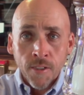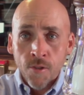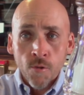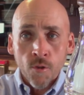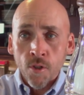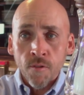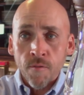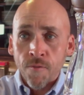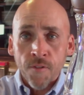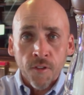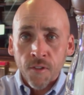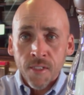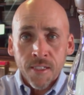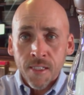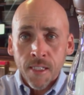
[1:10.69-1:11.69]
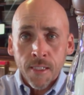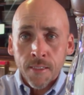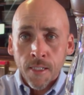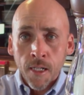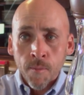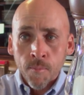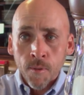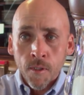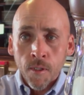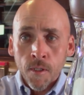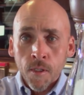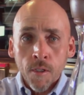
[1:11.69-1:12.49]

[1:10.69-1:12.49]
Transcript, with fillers: You couldn't fill these things up?